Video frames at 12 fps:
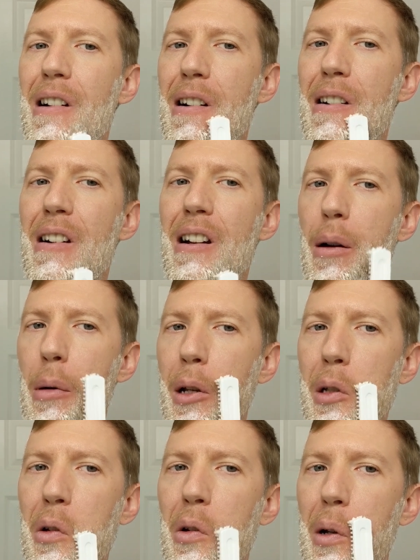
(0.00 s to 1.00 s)
I'm also
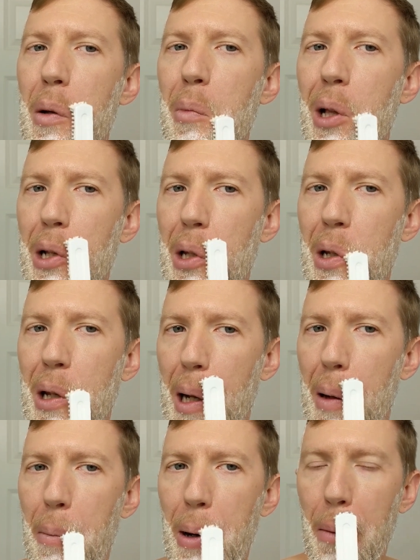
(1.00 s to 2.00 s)
doing places that I
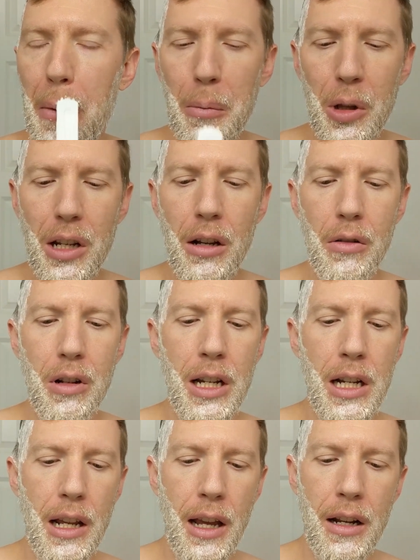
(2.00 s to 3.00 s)
probably don't need
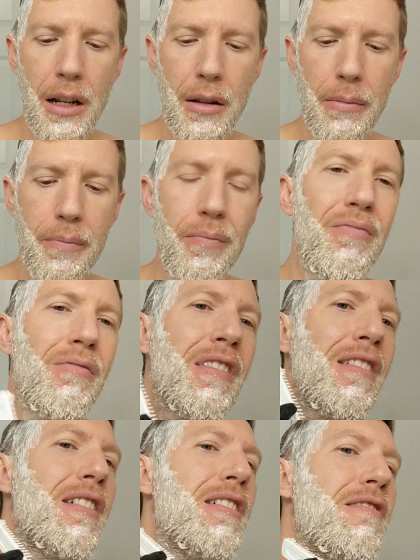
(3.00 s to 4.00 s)
any,
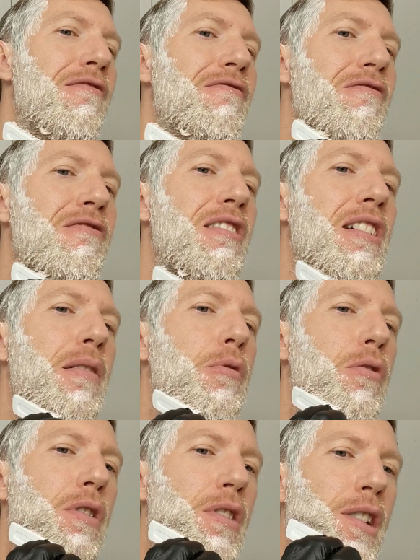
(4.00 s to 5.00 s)
and I'm doing
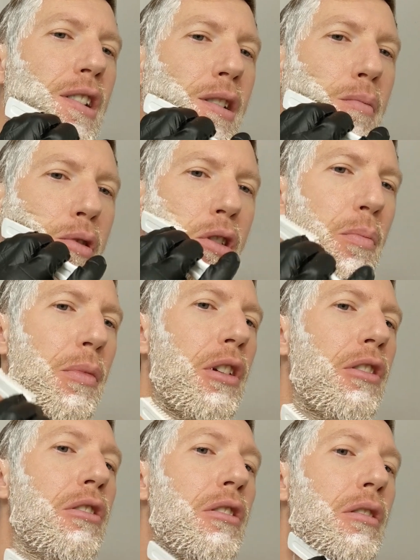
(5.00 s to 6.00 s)
that on purpose
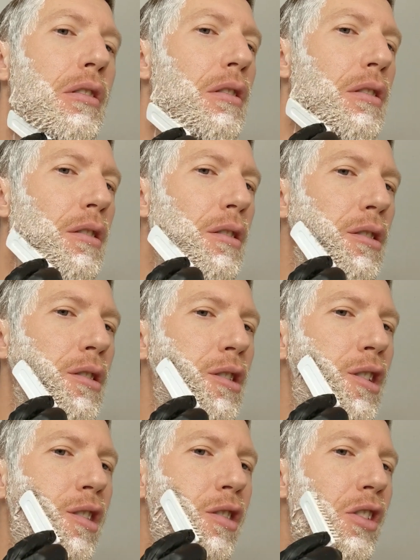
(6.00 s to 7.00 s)
to
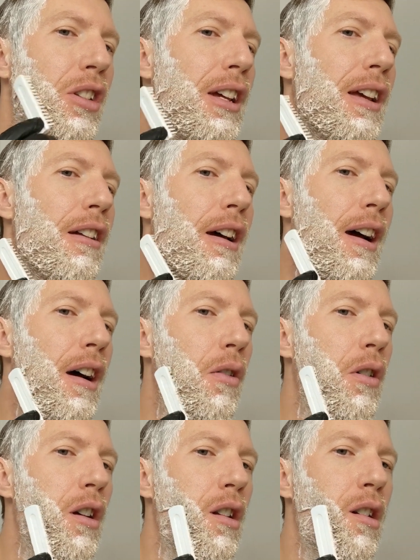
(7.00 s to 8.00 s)
understand how
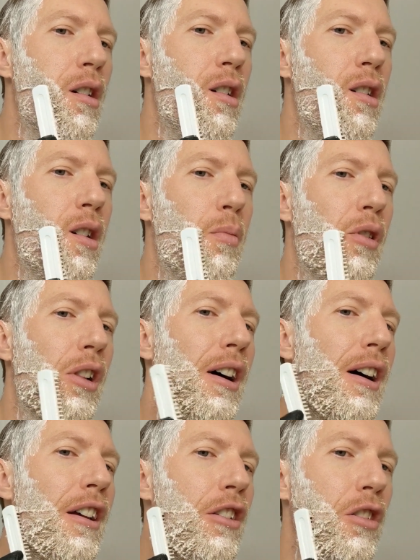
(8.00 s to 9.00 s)
it applies.